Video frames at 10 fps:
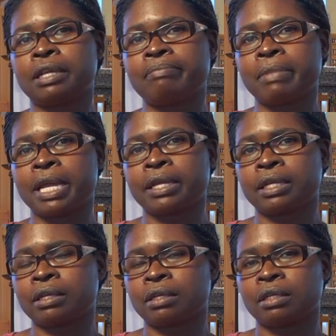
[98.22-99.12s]
they make
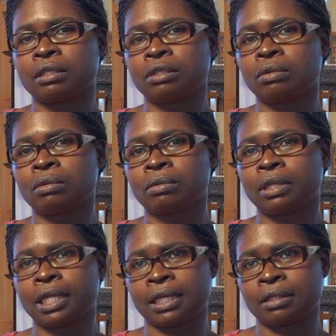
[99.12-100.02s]
little
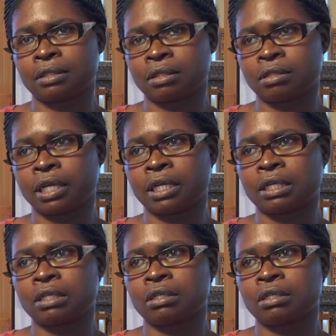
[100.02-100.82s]
things like